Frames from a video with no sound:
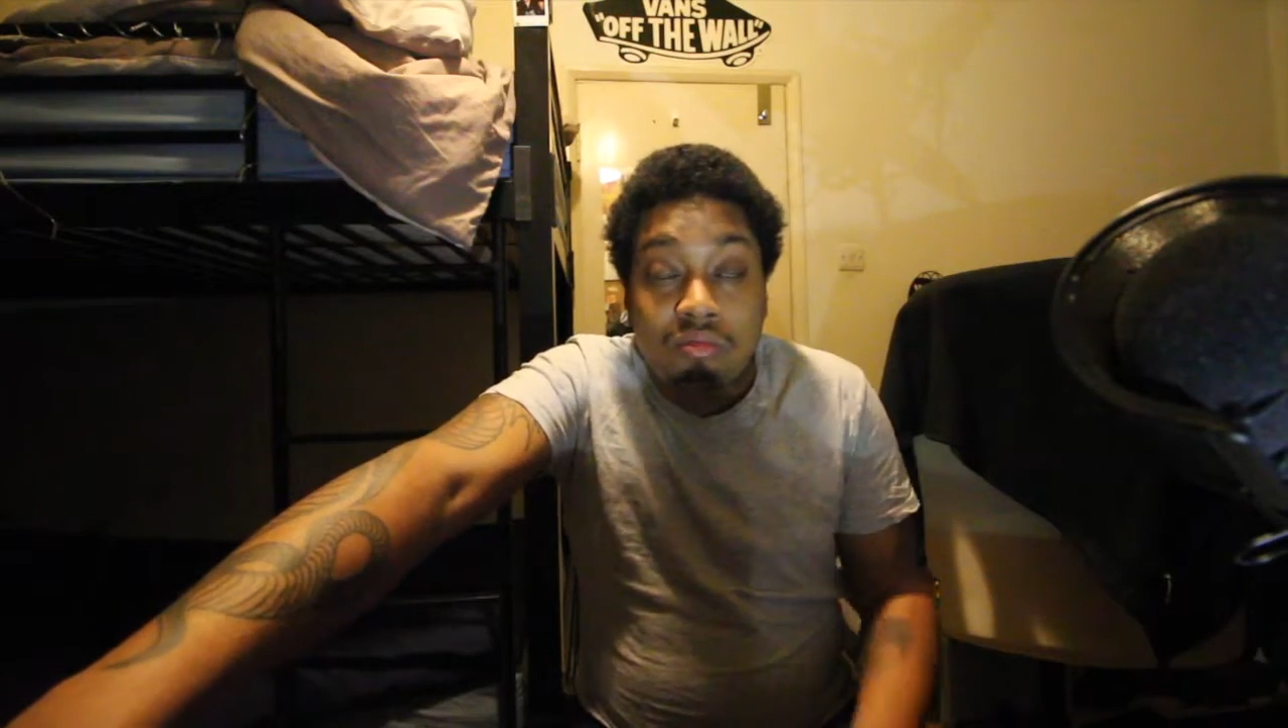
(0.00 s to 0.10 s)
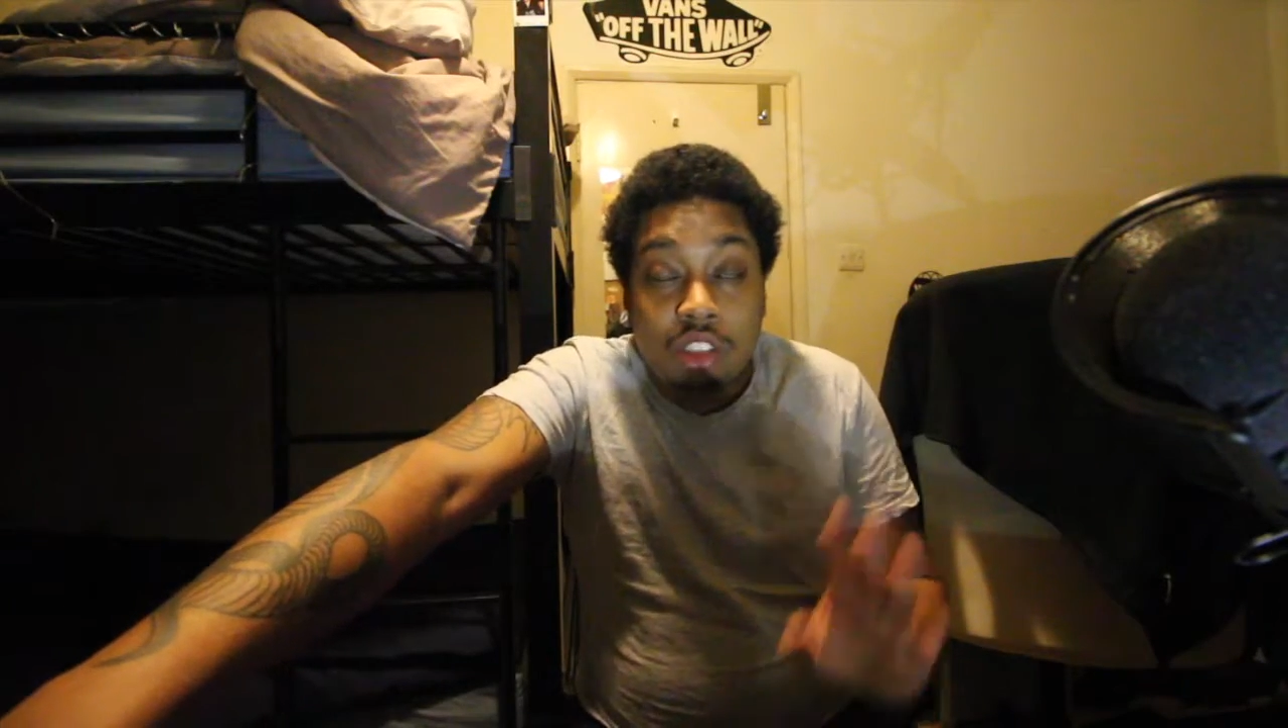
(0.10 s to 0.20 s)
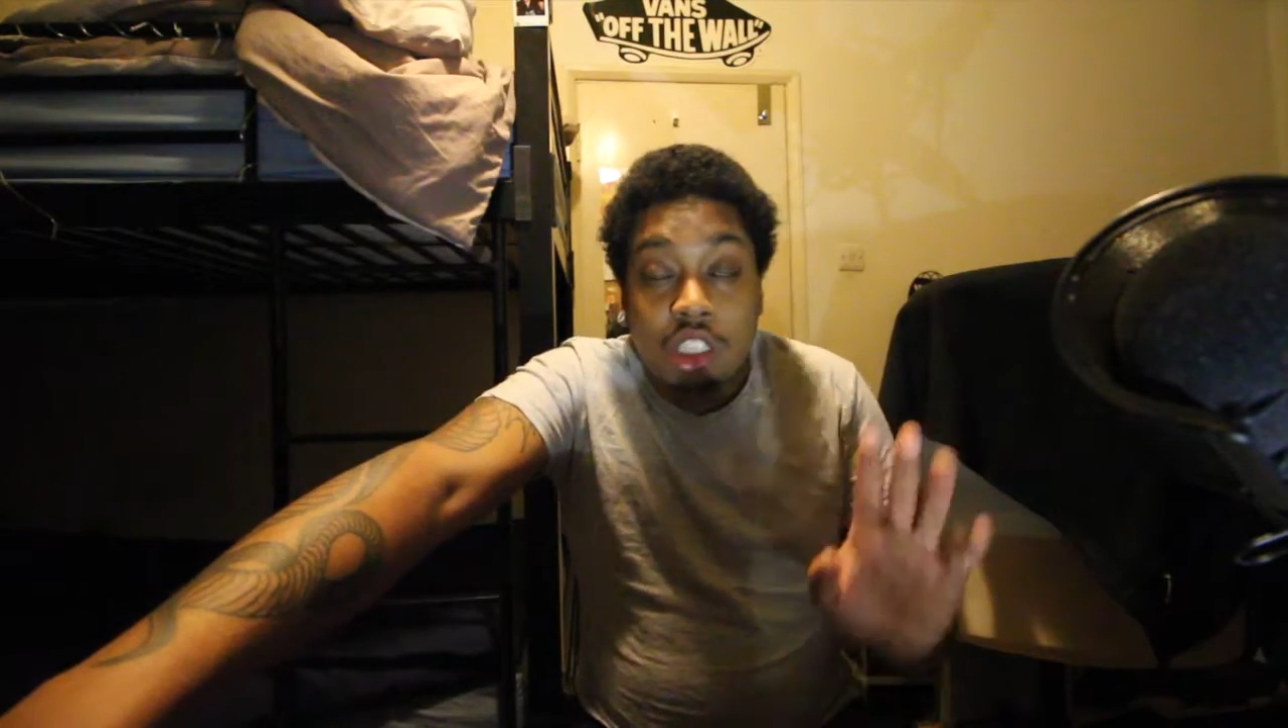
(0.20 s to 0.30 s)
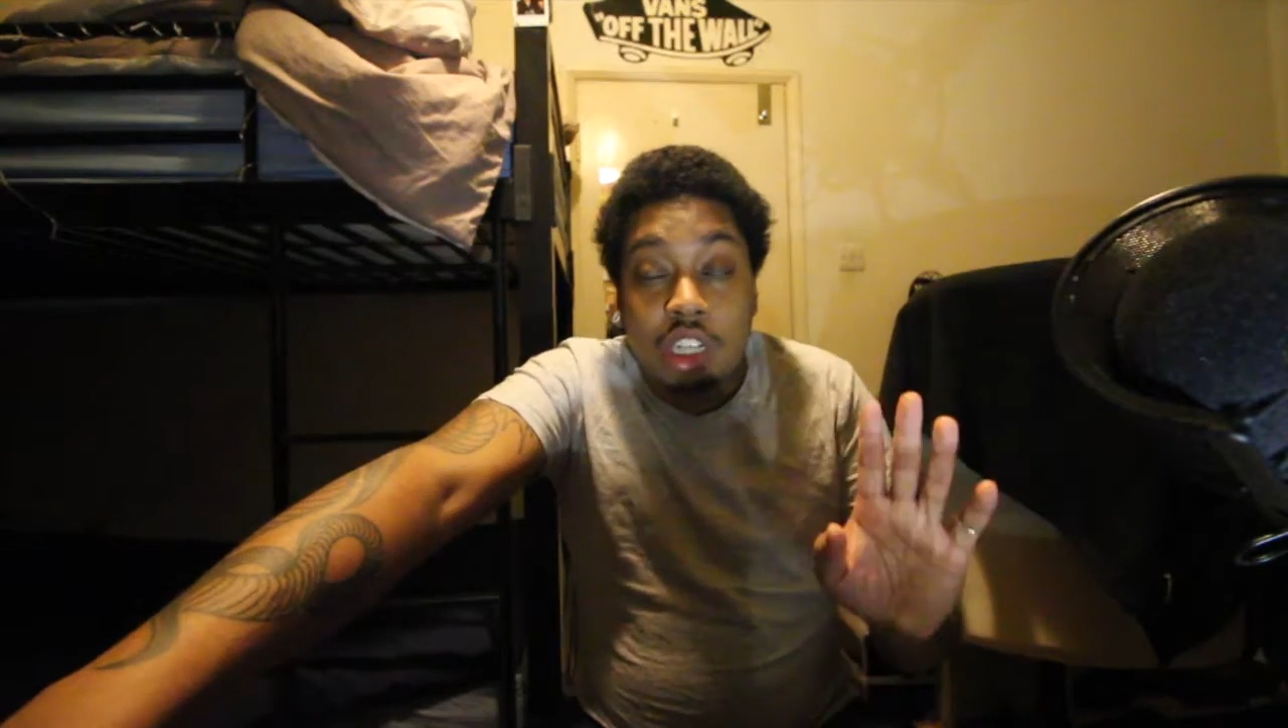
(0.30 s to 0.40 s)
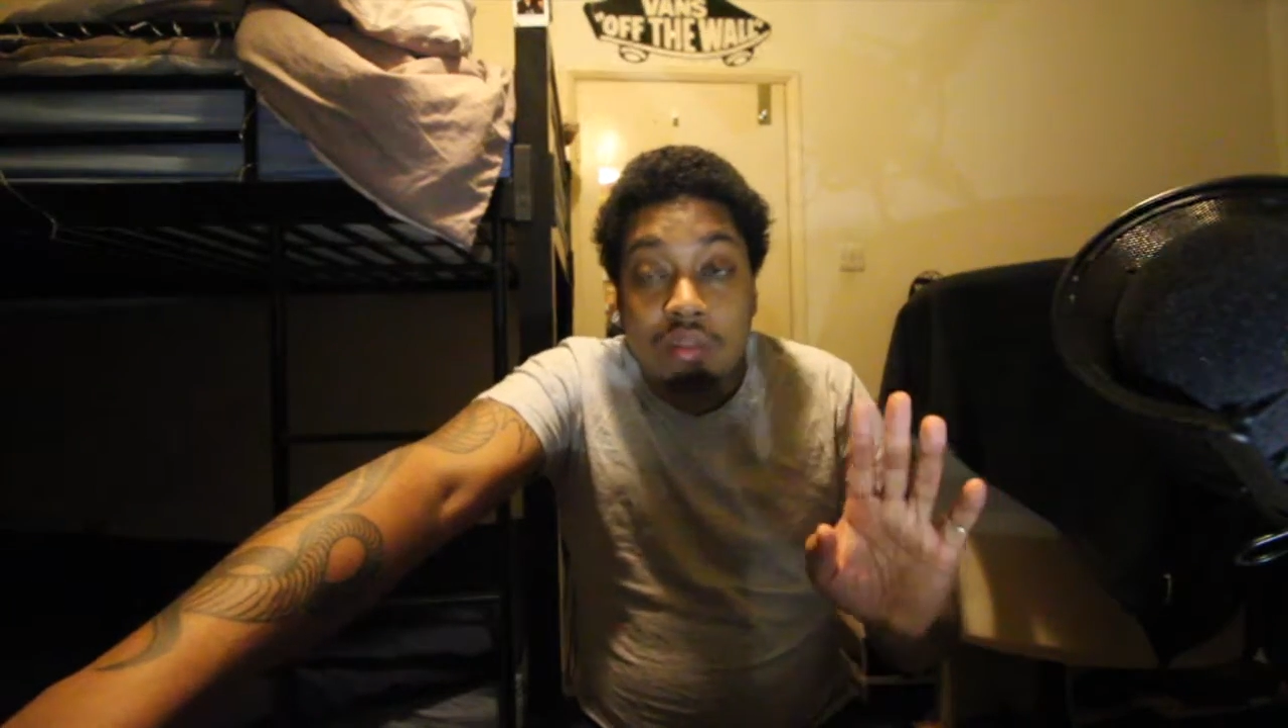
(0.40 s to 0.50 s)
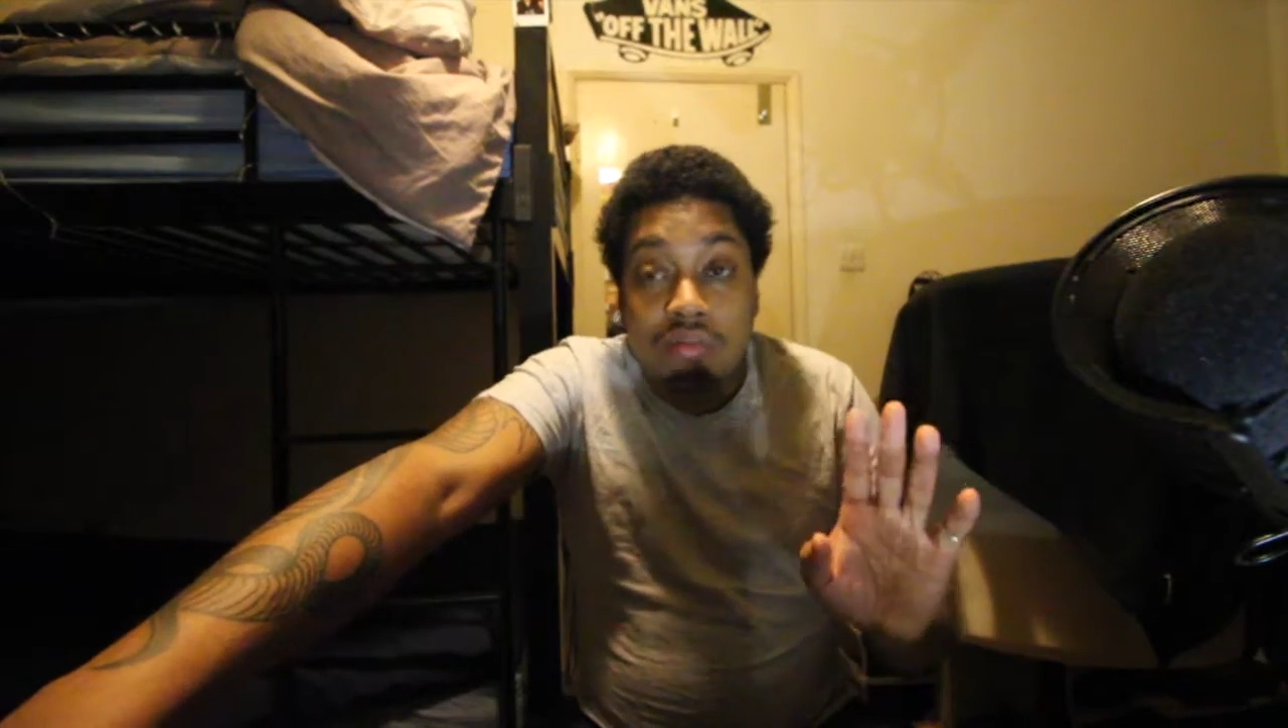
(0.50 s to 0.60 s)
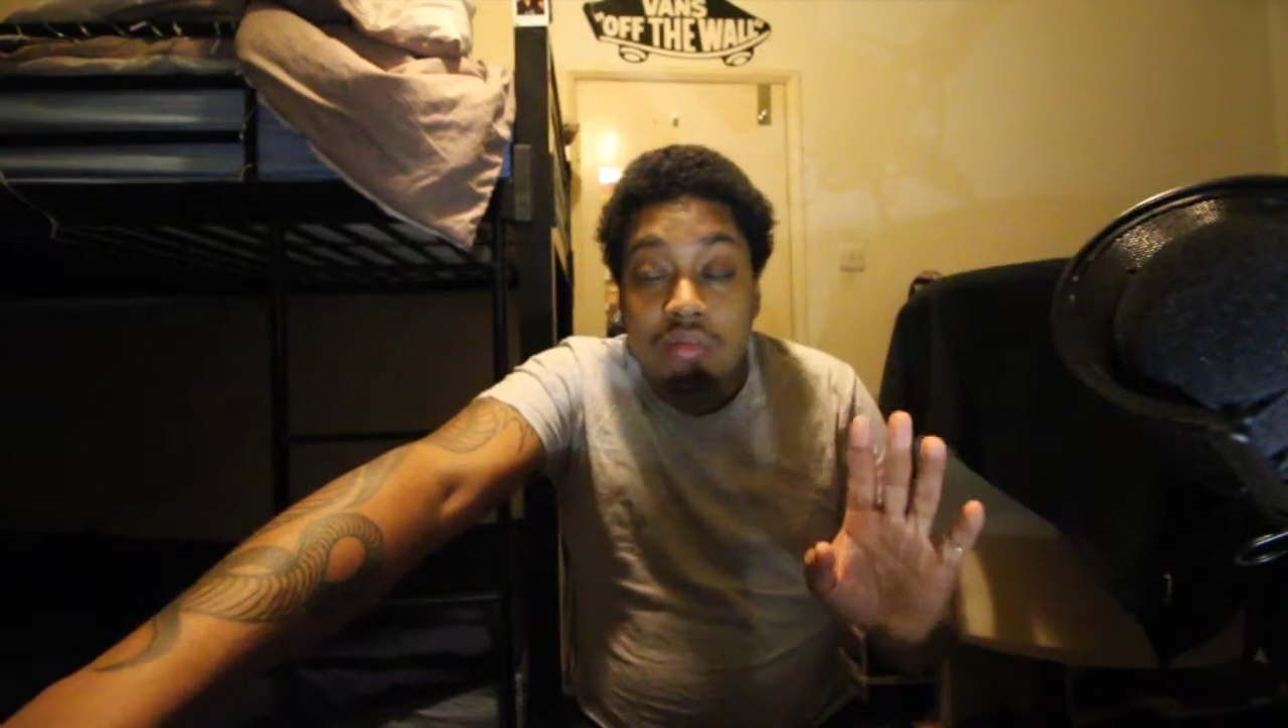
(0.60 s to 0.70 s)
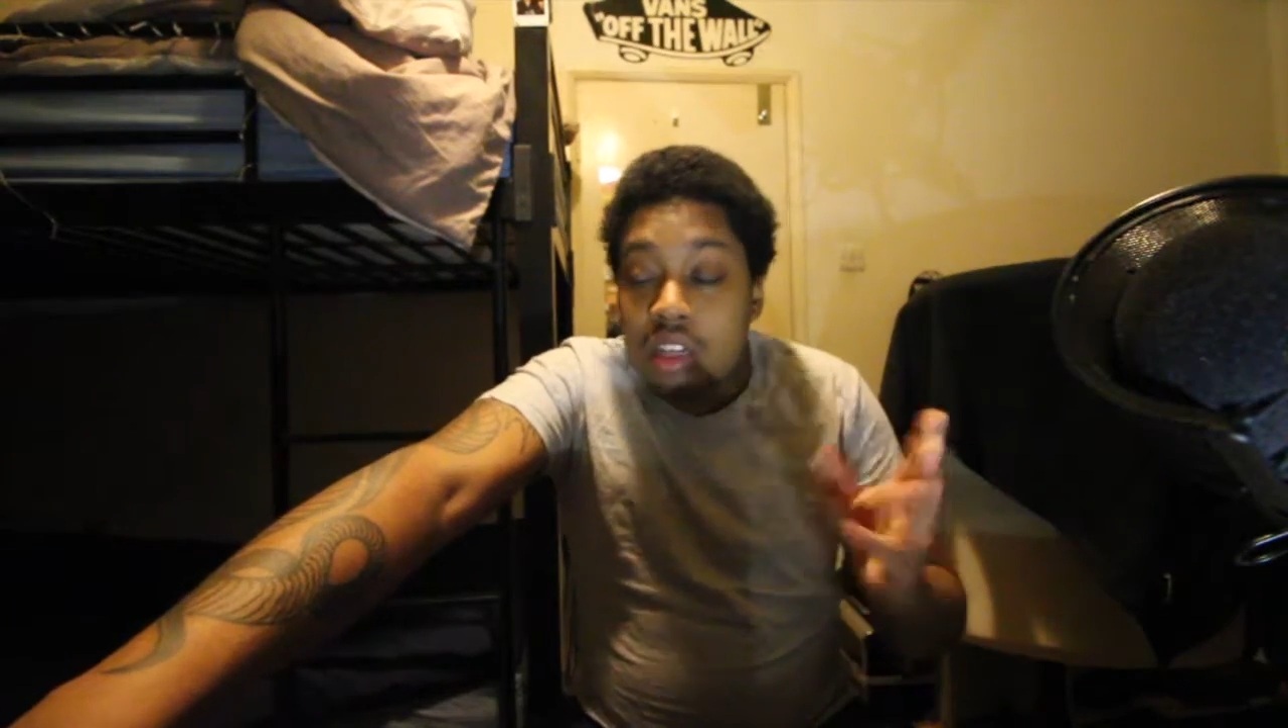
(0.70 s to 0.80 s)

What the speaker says: just saying.